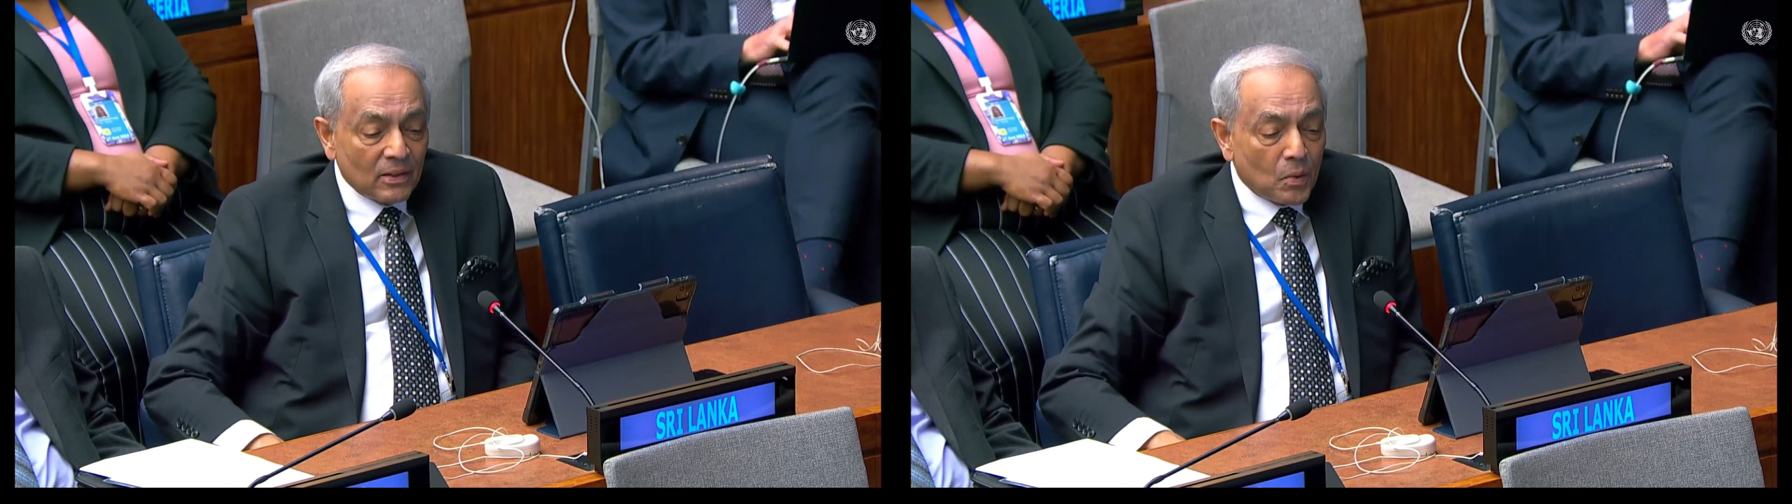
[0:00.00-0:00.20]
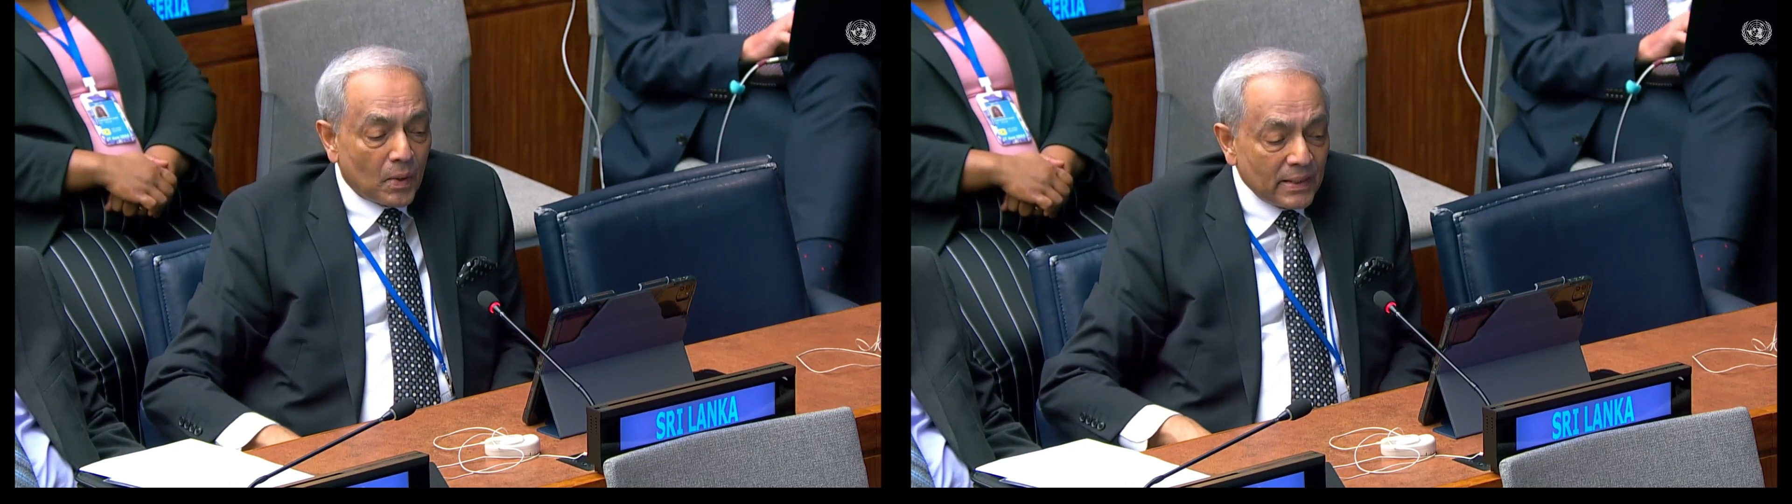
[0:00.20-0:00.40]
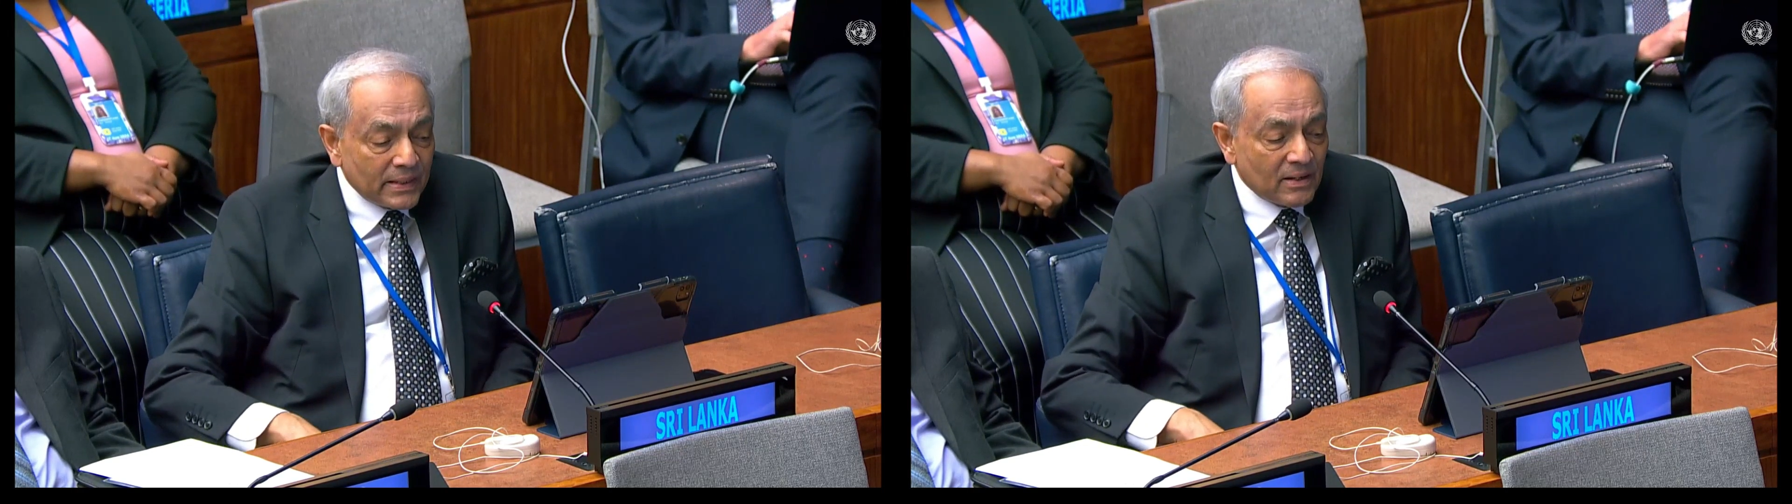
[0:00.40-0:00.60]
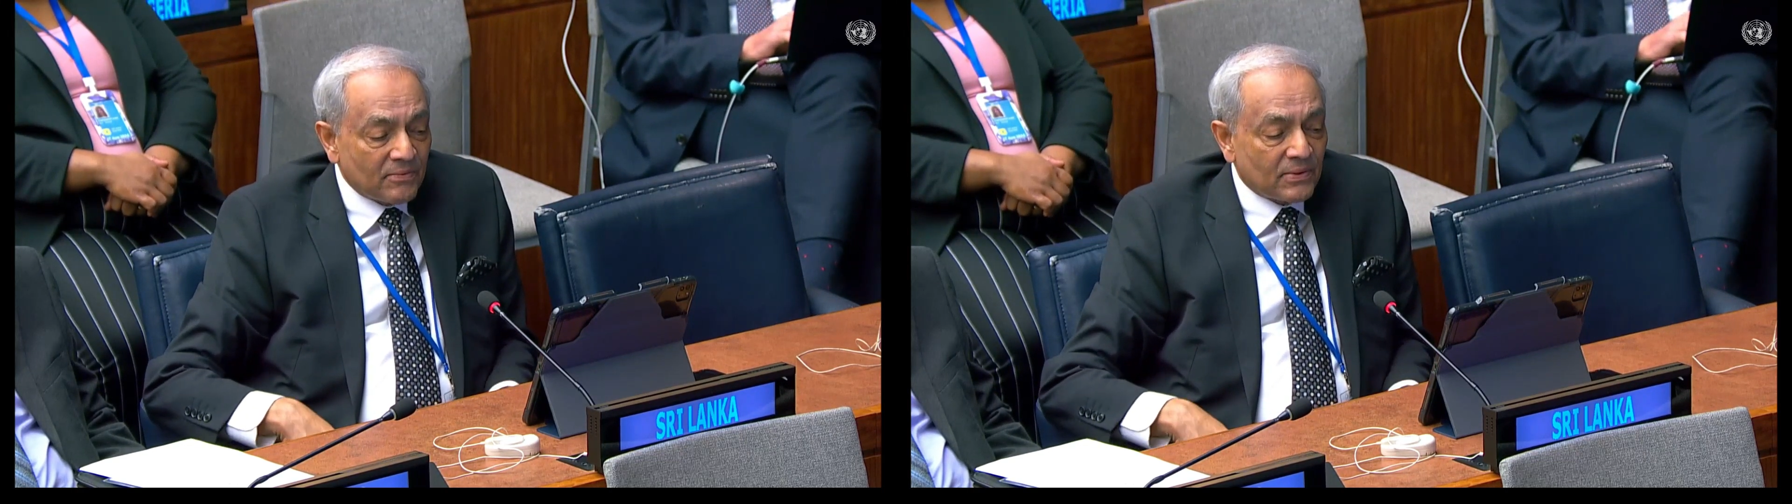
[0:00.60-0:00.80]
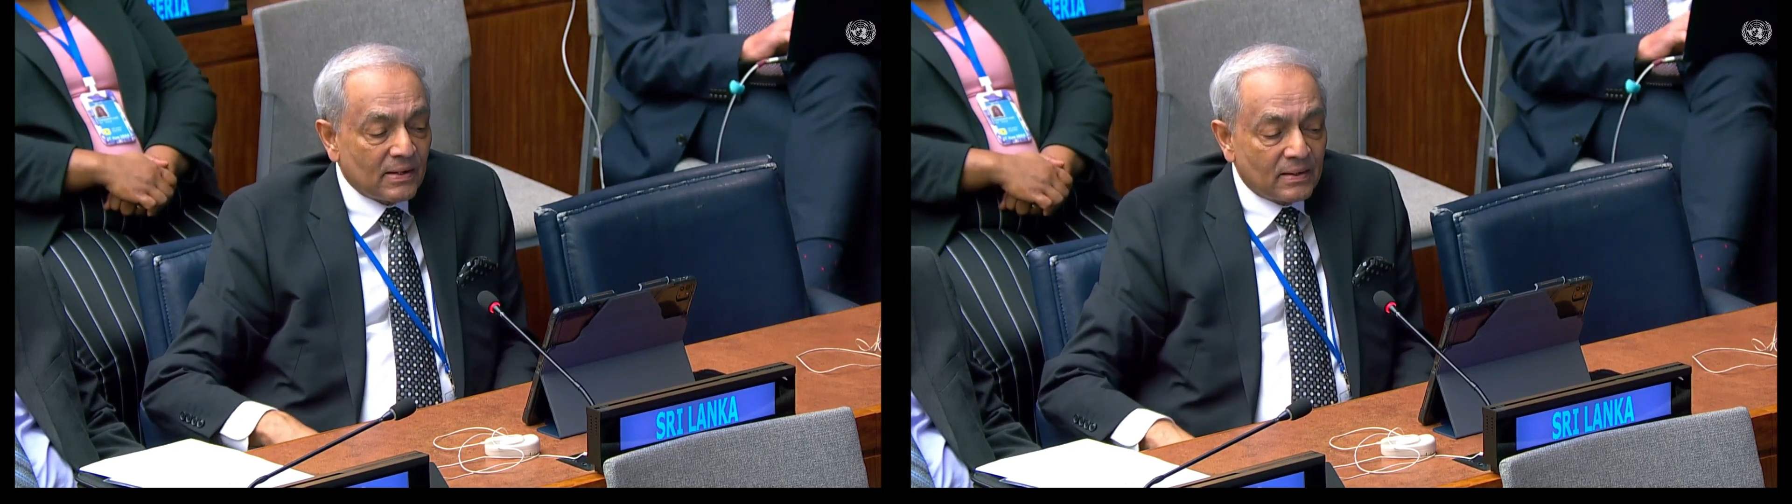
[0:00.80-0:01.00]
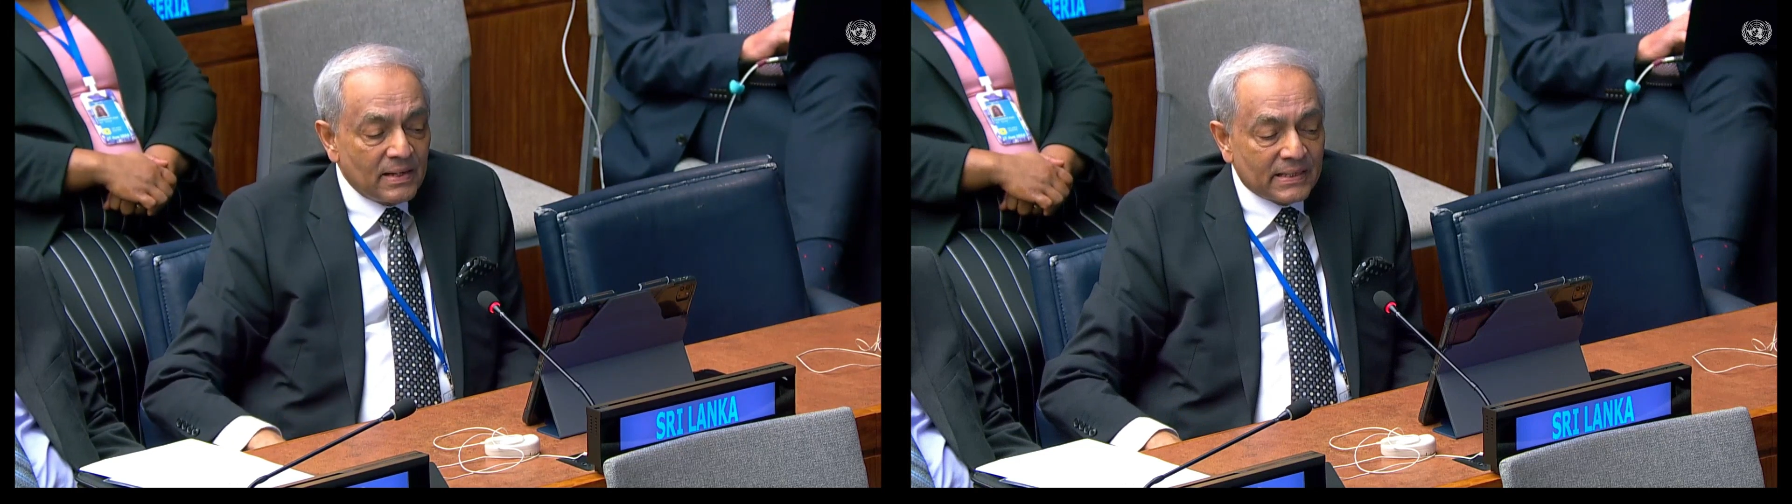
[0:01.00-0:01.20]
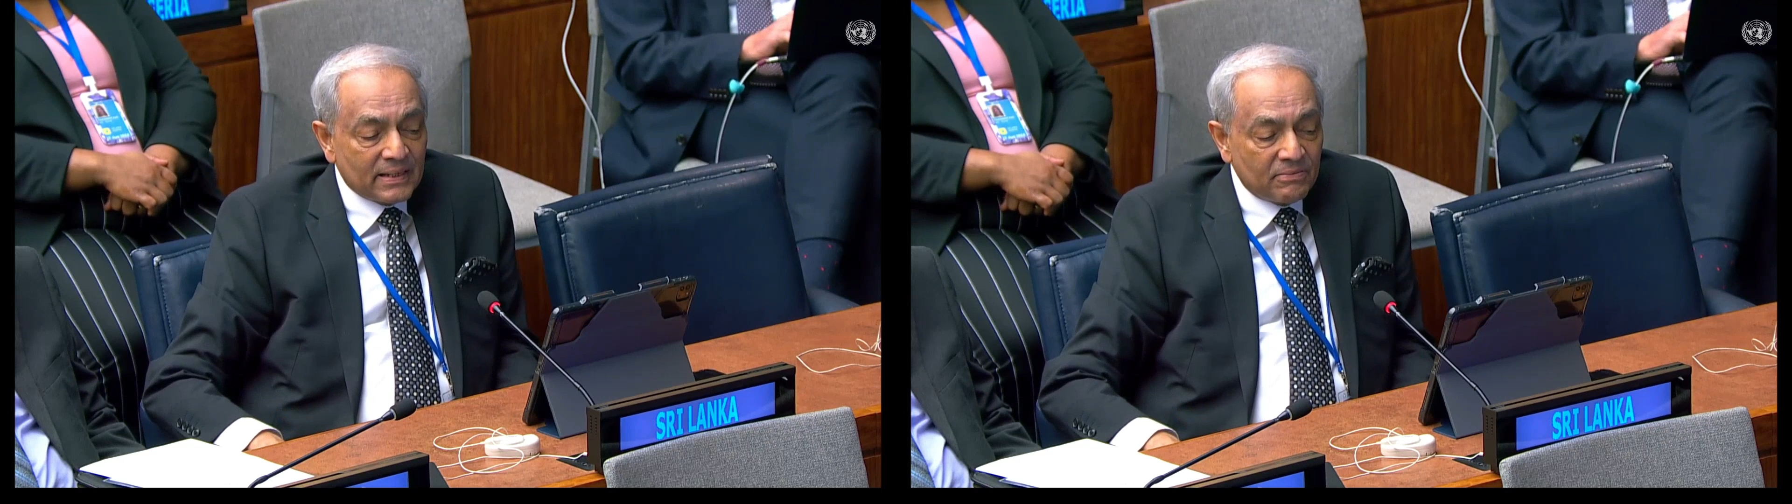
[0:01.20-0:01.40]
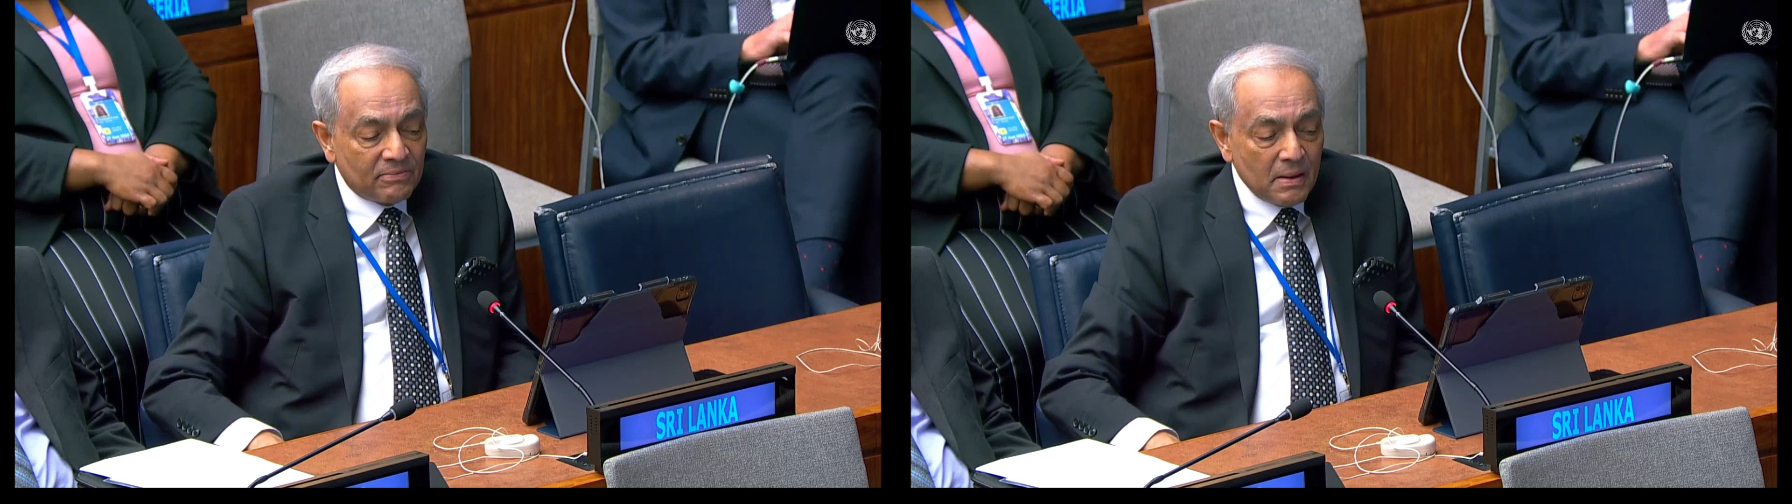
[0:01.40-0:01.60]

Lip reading: quality of our collective